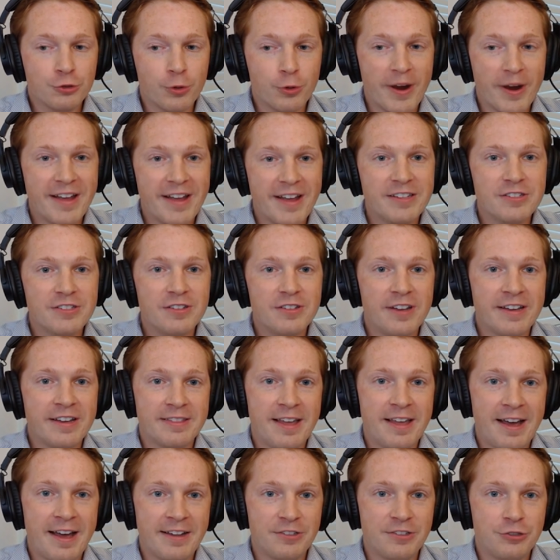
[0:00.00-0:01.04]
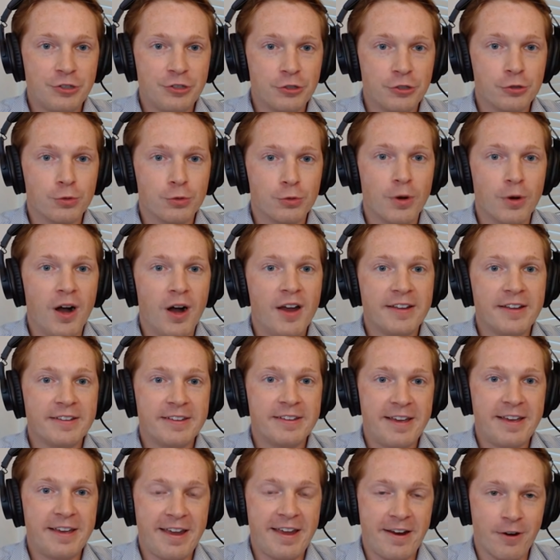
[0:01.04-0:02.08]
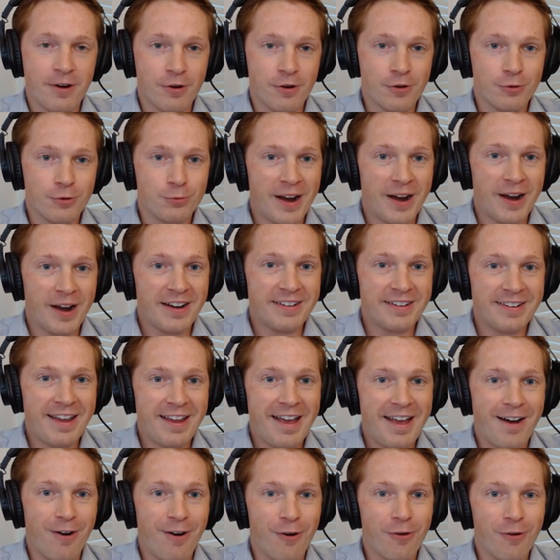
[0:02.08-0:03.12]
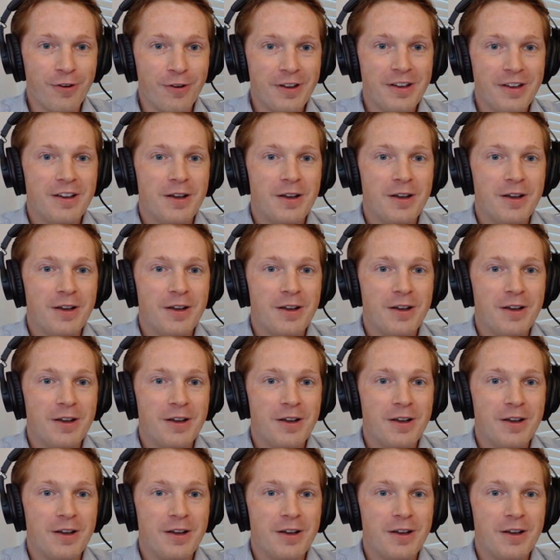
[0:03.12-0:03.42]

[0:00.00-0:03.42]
translate that to chronic care right now,